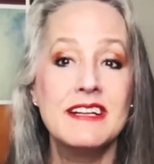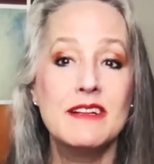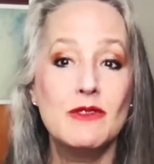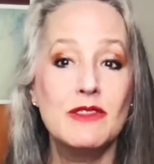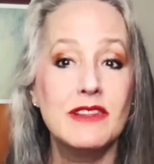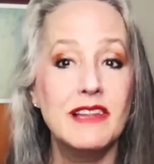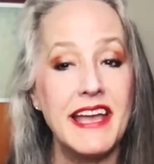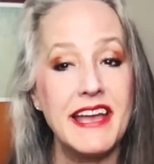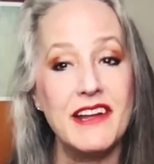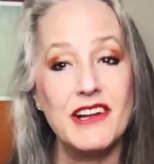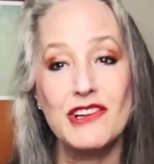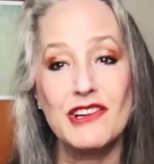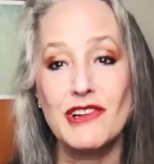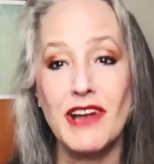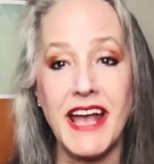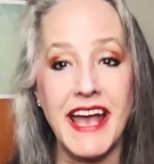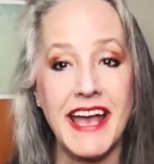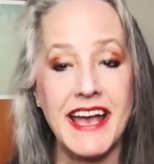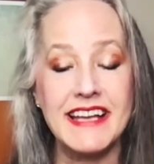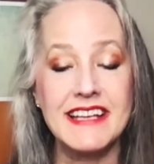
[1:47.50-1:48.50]
lay her
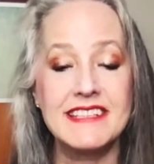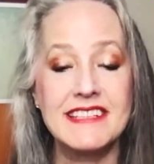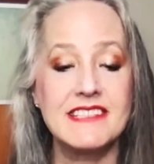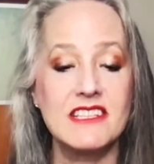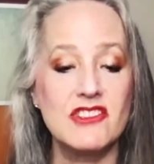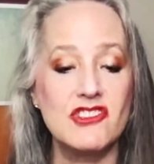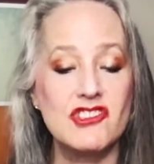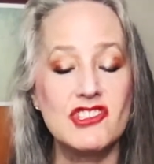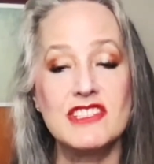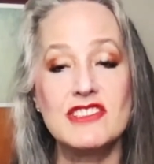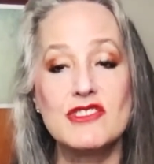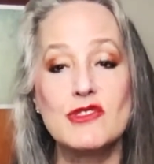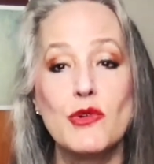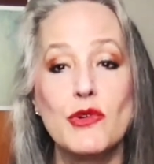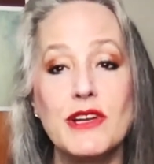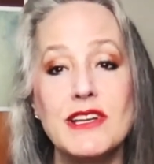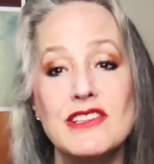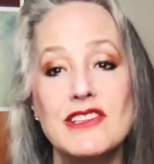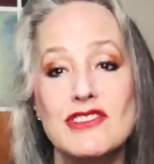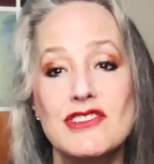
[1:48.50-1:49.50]
eggs, and she's
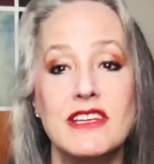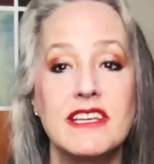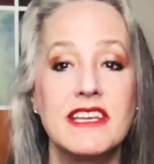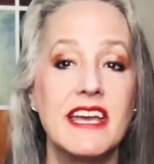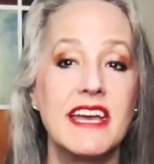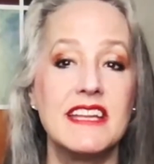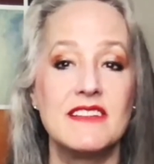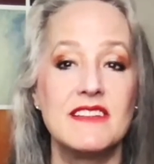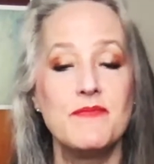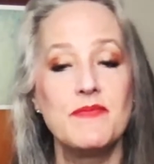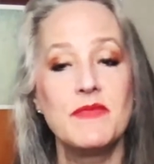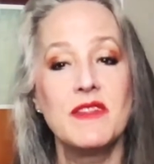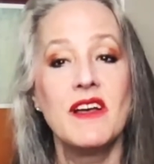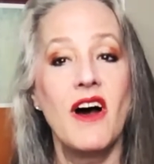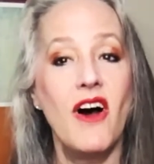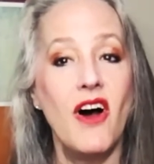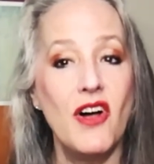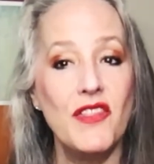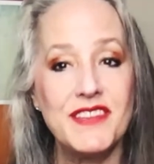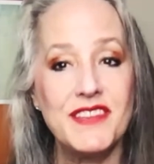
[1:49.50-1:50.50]
going to get
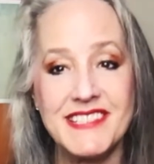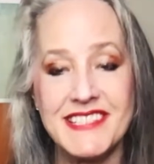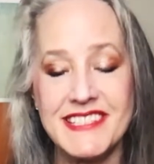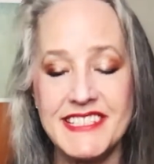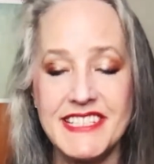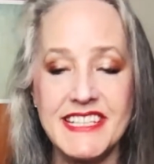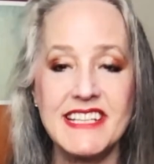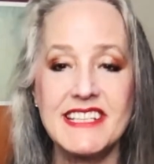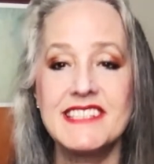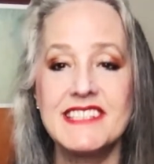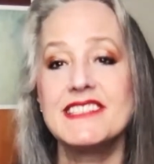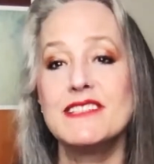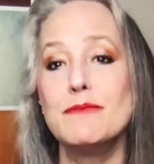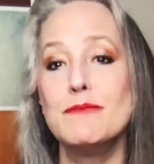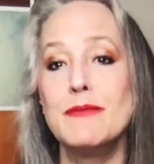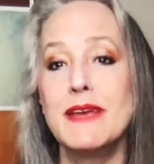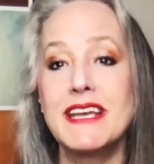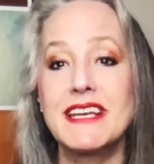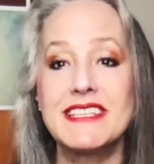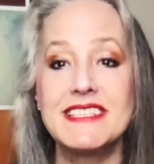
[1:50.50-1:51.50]
all the sticks and
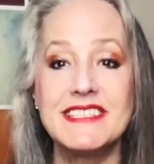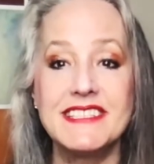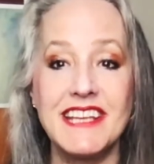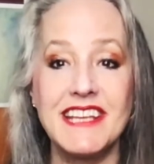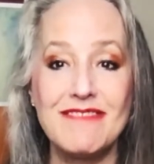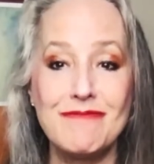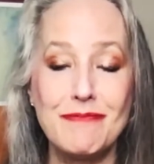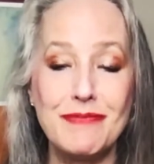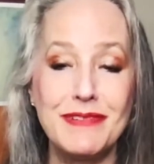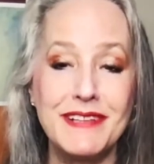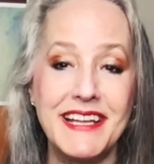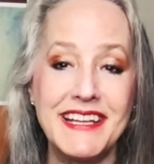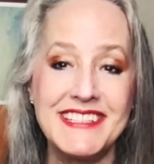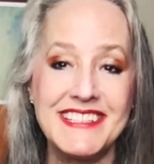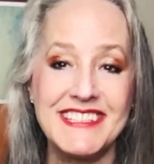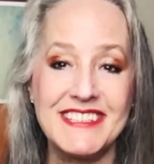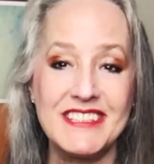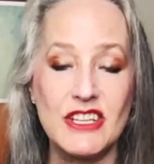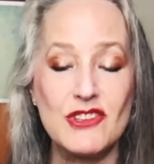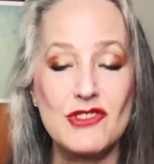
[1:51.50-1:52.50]
make a safe
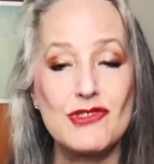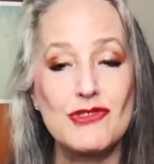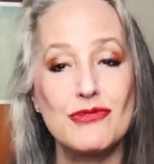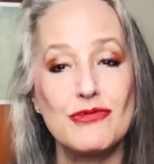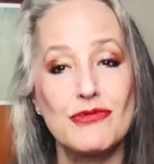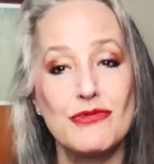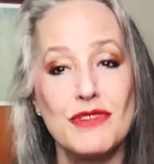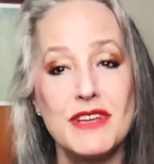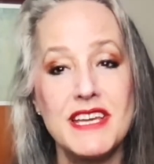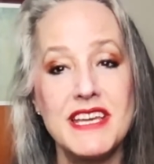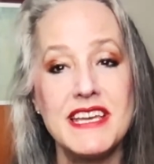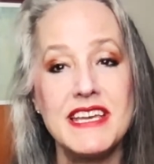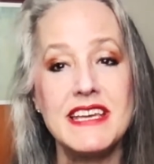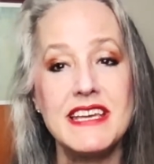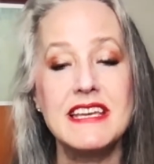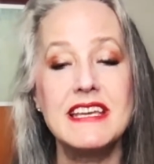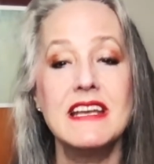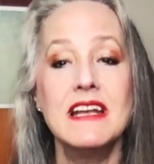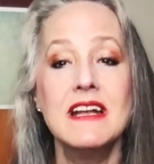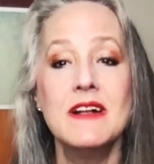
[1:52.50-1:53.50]
place in the
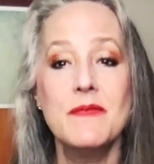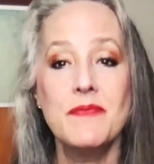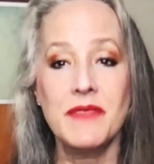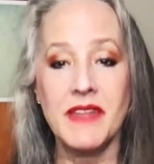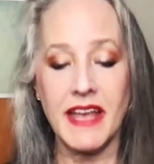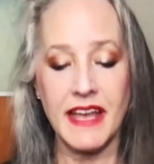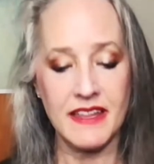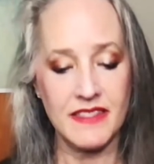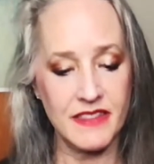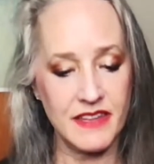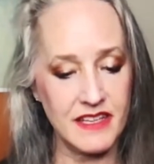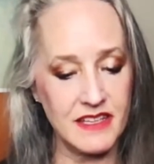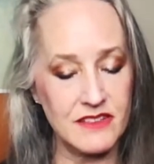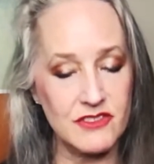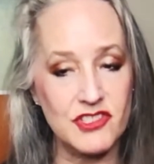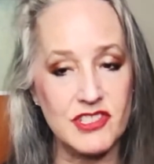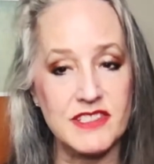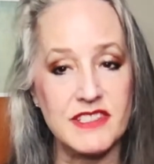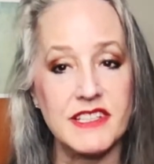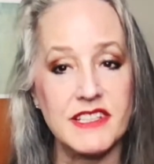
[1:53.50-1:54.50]
tree, and then
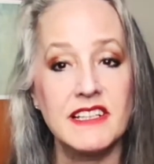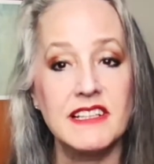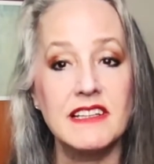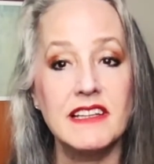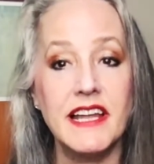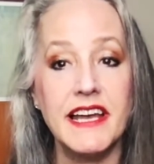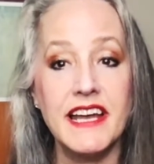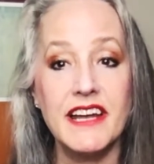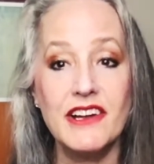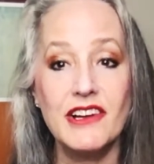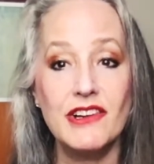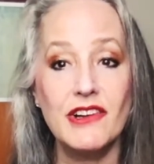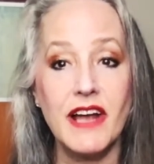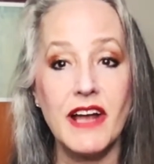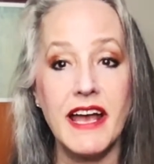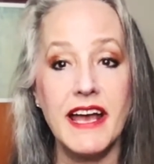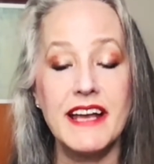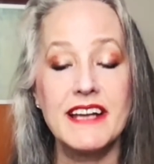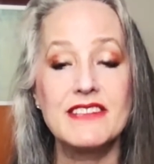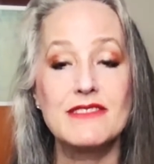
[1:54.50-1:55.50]
she's going to lay her
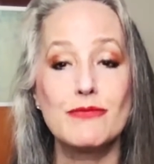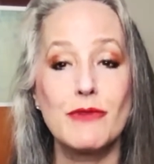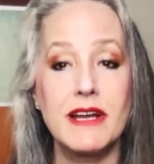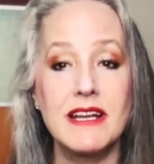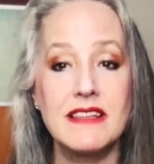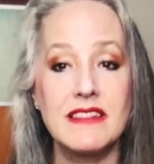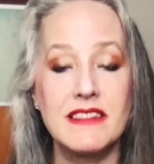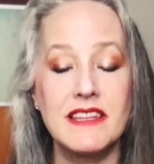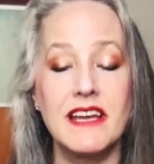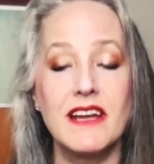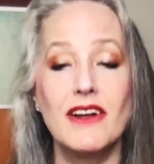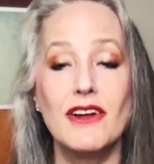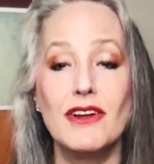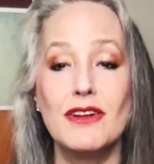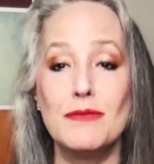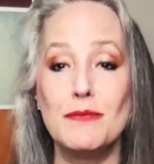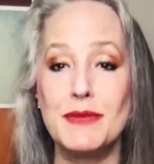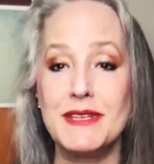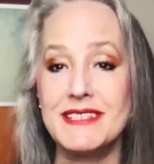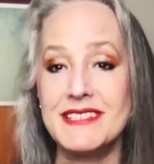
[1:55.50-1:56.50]
eggs right there
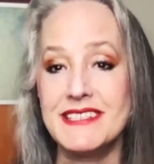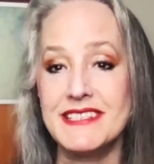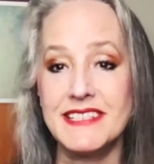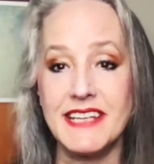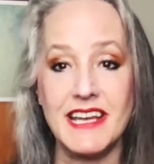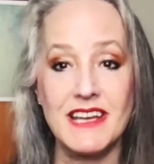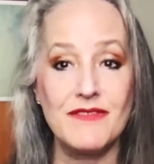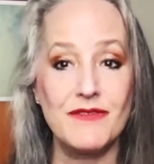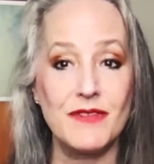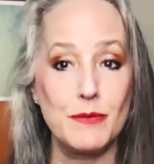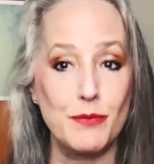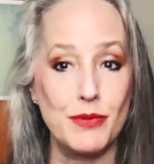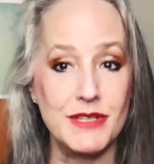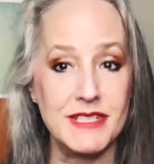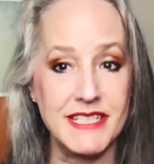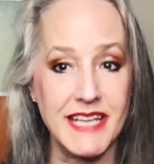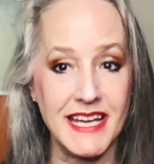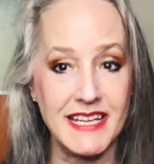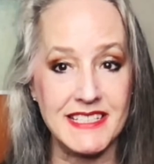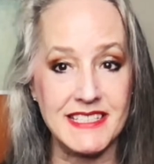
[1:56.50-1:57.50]
and be safe and
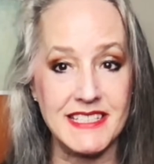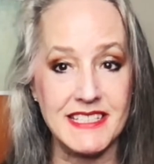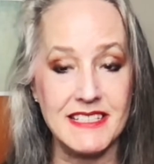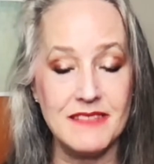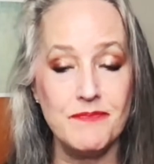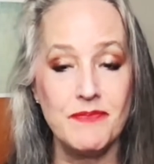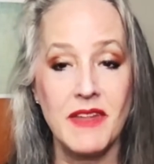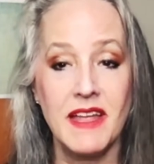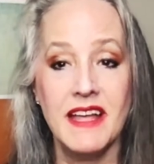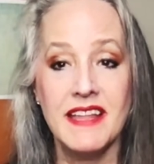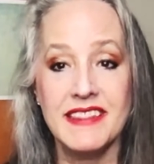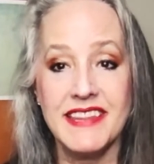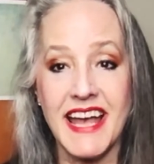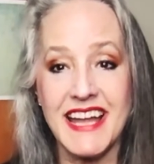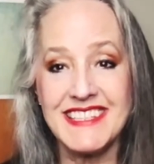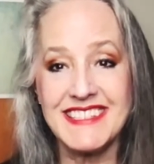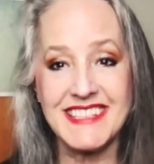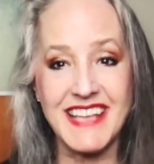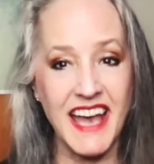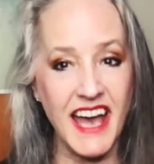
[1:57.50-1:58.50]
protected.
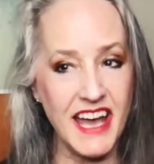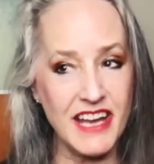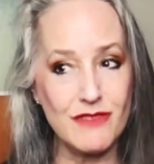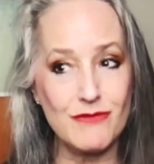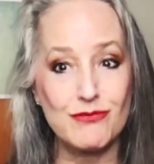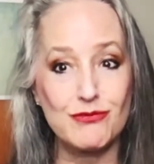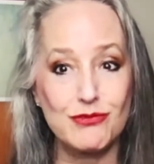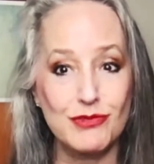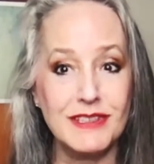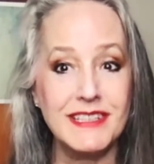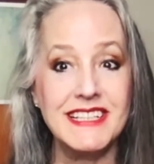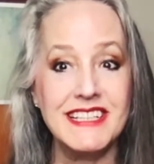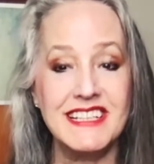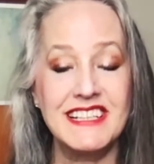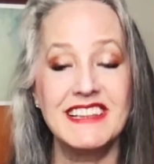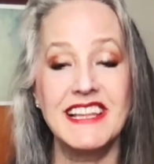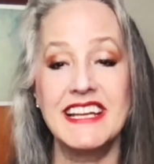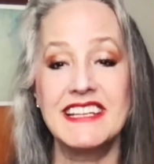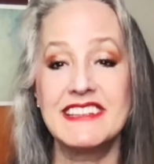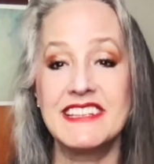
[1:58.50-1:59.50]
That's kind of really
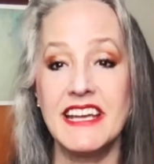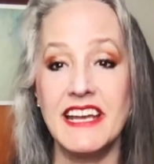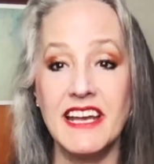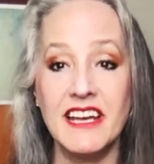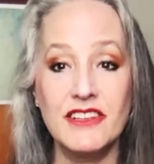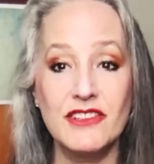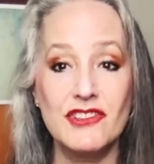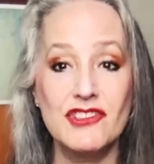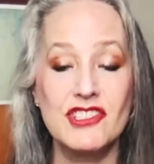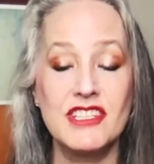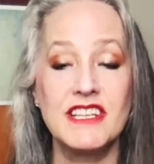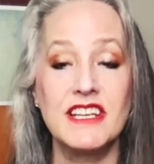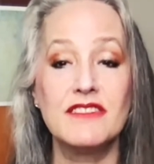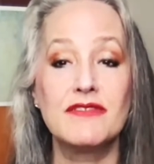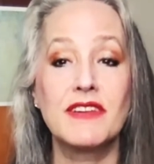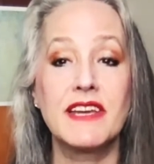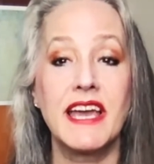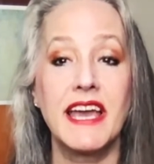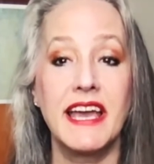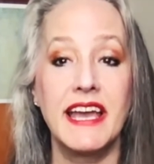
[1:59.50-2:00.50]
like the energy
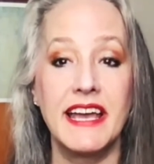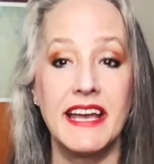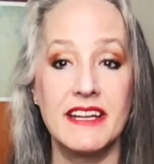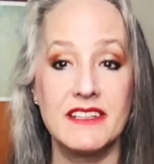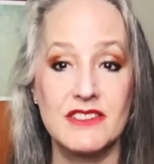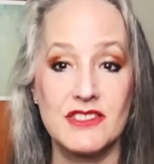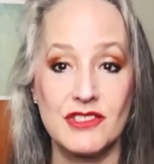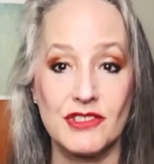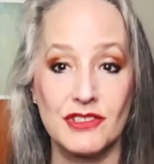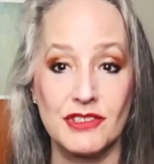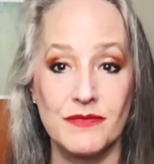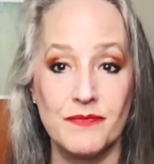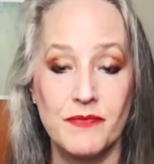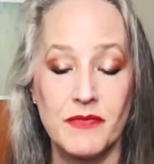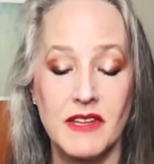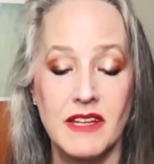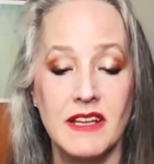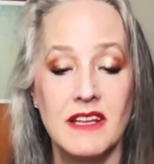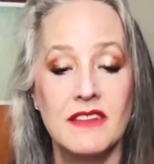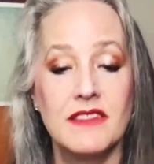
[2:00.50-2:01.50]
of Cancer.
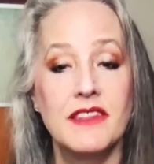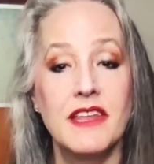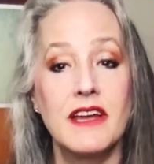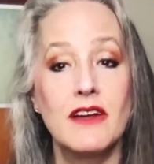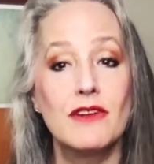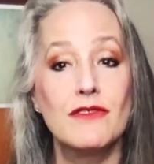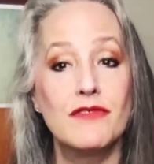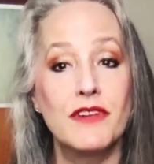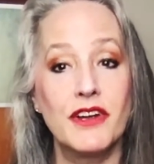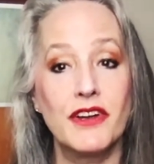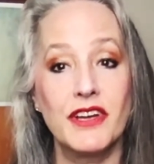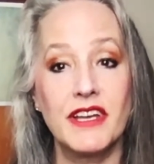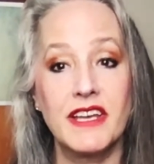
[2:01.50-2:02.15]
They are very